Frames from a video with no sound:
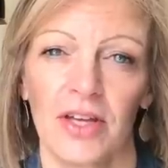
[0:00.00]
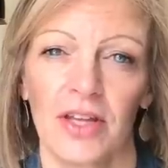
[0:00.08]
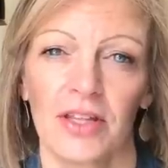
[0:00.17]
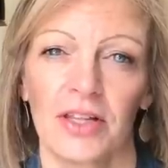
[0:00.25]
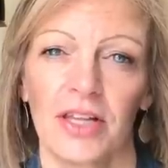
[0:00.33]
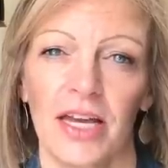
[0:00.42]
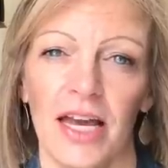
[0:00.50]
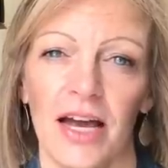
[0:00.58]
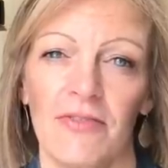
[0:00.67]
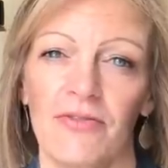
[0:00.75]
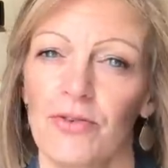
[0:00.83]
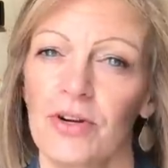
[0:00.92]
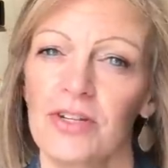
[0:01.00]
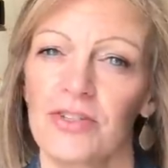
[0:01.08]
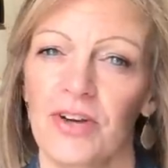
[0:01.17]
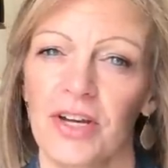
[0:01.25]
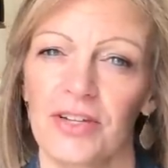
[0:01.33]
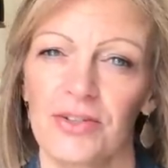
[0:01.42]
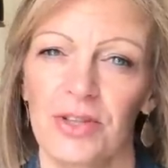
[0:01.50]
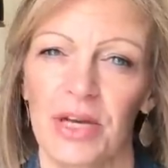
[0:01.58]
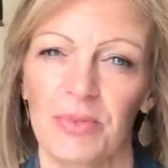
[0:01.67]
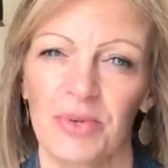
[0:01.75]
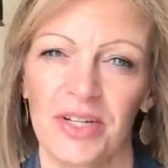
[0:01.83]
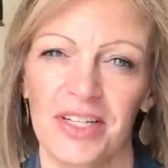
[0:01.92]
the layout for it, so I could do
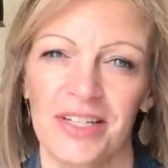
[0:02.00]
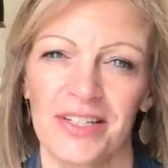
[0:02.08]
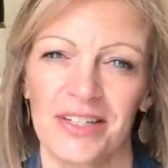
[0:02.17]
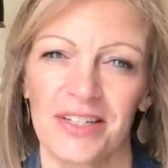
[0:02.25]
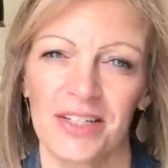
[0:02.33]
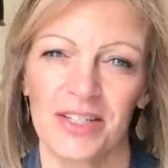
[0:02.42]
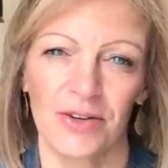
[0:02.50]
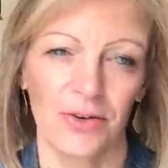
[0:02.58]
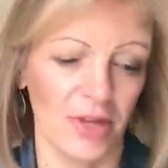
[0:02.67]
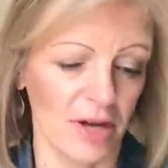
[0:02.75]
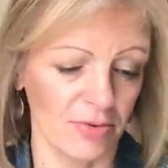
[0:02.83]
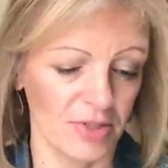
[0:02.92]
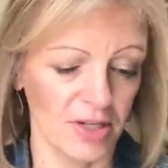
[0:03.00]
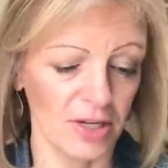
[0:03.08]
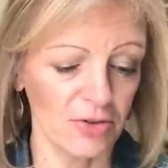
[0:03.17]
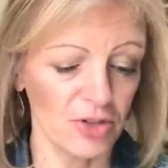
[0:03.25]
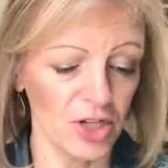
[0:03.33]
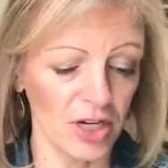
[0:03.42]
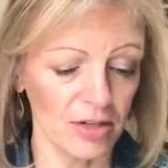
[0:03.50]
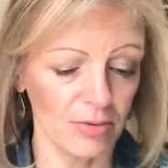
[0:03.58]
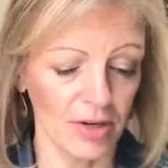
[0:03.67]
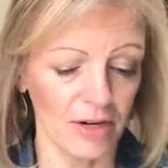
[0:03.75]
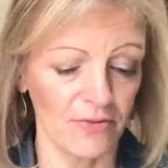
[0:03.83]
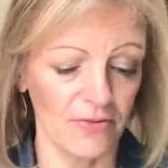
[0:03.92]
that pretty easily. So that was another
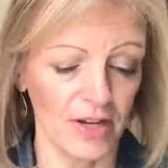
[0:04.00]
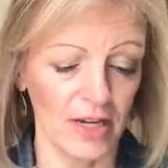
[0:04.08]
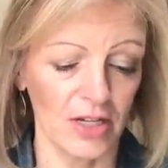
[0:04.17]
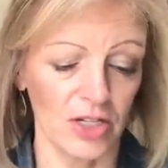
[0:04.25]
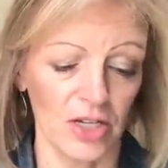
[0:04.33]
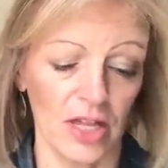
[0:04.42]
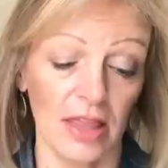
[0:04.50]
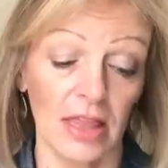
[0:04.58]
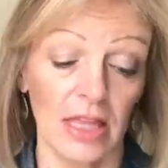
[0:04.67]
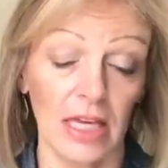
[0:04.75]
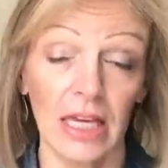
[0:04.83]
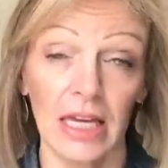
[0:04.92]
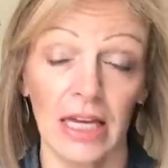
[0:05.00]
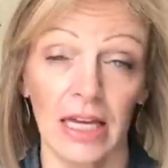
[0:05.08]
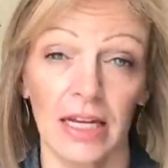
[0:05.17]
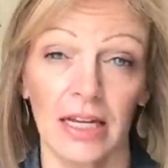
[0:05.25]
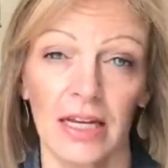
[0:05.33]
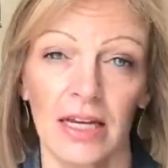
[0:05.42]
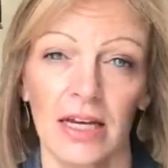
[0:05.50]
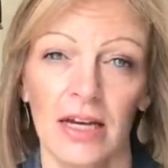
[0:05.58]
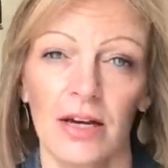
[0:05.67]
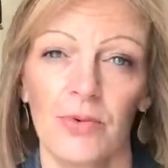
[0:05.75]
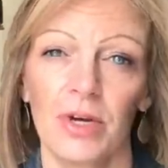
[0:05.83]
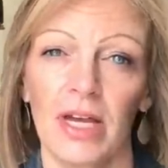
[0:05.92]
January finish. And then
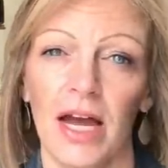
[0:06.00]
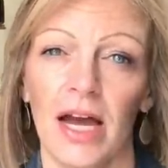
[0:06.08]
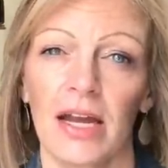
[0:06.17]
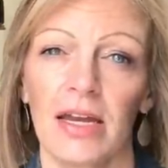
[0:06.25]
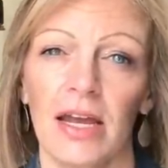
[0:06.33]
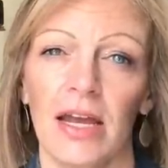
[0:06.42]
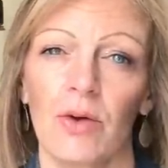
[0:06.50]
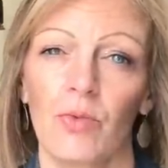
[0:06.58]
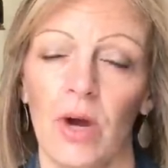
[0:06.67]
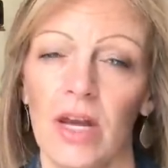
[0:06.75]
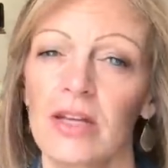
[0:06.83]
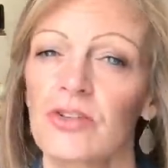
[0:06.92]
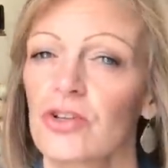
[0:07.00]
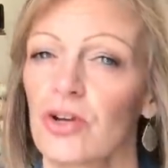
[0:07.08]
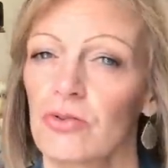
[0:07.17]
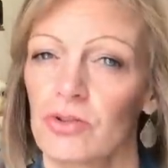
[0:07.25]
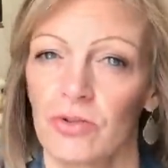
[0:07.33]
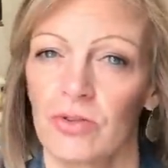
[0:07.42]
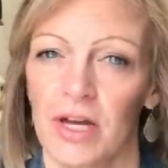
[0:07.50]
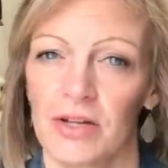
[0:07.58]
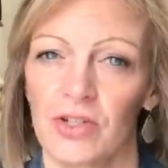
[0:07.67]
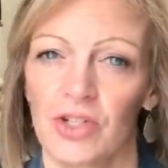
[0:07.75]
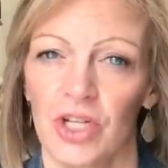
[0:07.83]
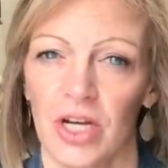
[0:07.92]
we had a wedding to go to
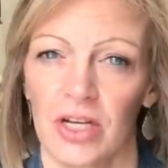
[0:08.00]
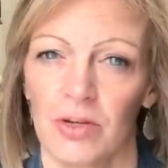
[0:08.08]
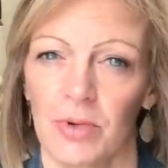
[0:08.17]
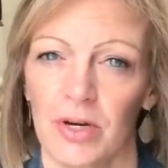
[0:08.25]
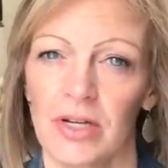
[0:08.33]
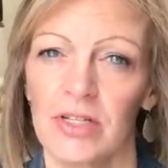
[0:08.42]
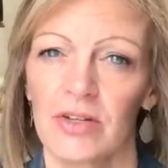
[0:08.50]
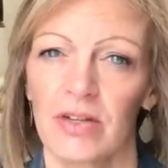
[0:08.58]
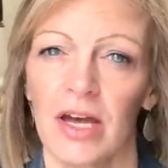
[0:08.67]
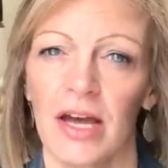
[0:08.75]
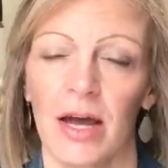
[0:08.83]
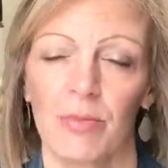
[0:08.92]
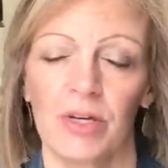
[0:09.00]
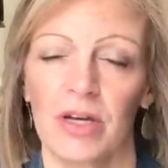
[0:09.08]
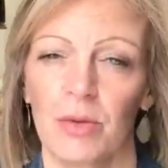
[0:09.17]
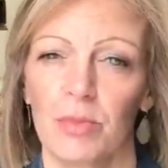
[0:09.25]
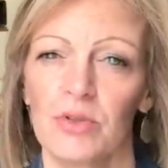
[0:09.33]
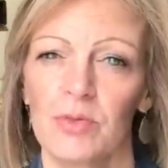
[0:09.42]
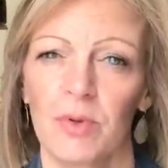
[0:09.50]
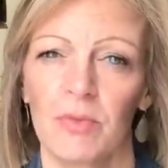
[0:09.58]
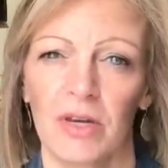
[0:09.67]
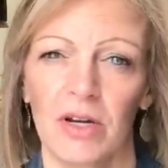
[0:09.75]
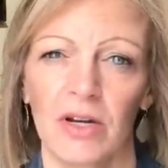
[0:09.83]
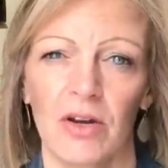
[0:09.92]
last January, so that happy couple's been
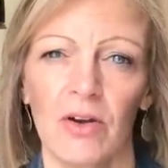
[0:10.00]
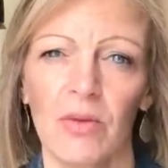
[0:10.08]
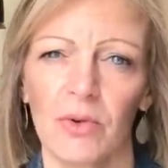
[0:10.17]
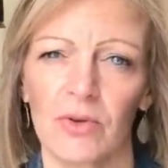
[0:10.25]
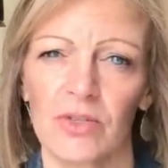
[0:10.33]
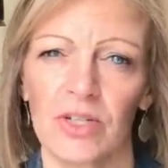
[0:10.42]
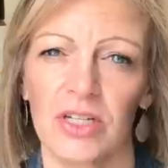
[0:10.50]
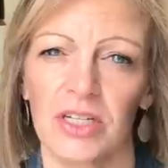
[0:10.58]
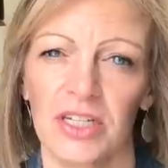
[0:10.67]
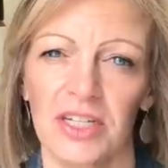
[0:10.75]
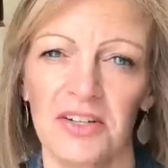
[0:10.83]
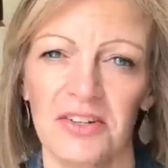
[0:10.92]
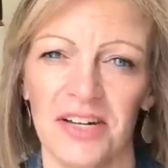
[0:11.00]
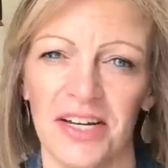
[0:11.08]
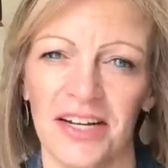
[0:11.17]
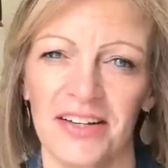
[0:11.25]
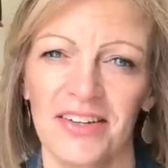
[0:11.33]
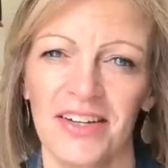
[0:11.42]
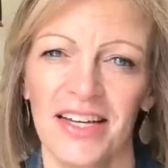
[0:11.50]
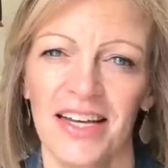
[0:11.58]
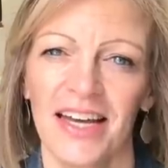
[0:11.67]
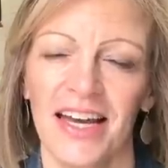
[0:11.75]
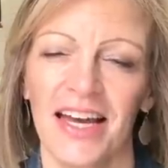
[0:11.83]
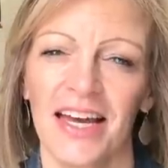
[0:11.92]
married almost a year now.
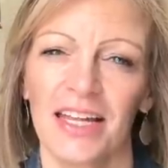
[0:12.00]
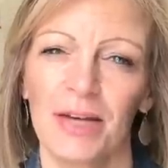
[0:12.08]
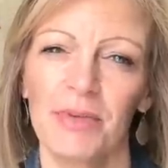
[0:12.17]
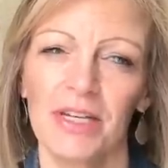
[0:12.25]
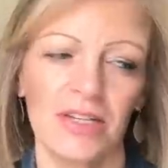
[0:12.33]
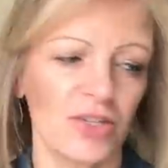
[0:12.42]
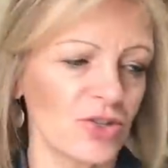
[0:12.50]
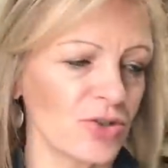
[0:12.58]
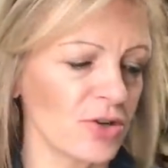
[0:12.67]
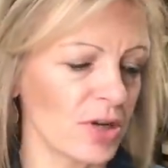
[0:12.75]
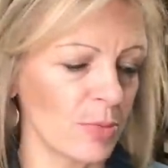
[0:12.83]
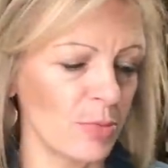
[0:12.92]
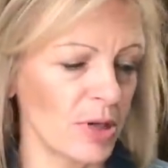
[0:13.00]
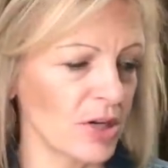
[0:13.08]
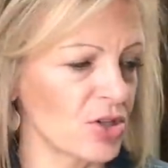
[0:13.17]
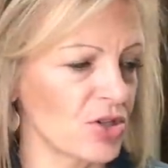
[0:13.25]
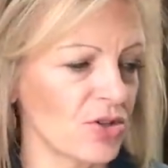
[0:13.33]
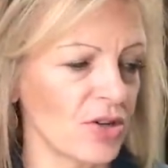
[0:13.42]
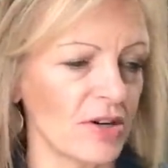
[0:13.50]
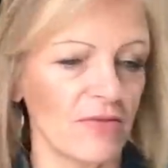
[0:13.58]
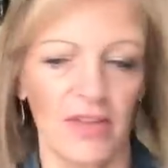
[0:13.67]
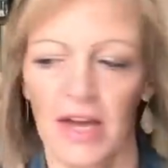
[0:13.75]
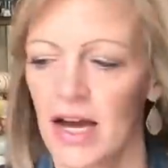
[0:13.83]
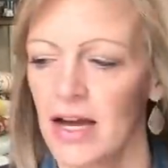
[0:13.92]
And let me insert a picture of
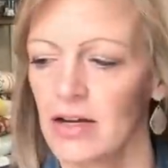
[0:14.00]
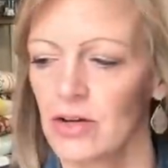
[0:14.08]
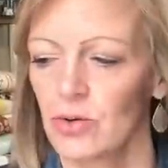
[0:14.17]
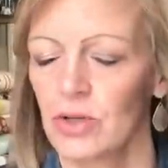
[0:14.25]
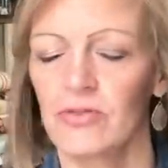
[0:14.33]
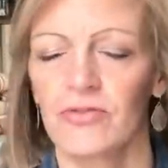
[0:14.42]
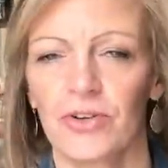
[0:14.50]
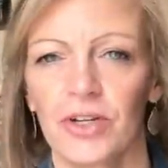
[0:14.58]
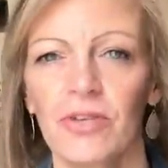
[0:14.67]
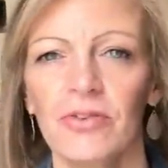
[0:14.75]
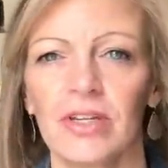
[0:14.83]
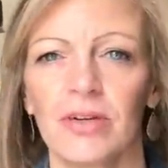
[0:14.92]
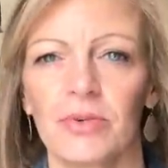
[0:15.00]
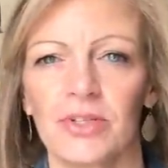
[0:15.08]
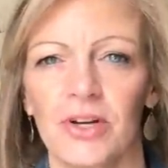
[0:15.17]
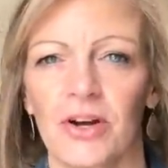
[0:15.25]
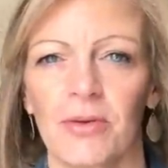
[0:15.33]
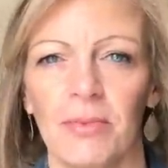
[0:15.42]
that quilt for you and then we'll talk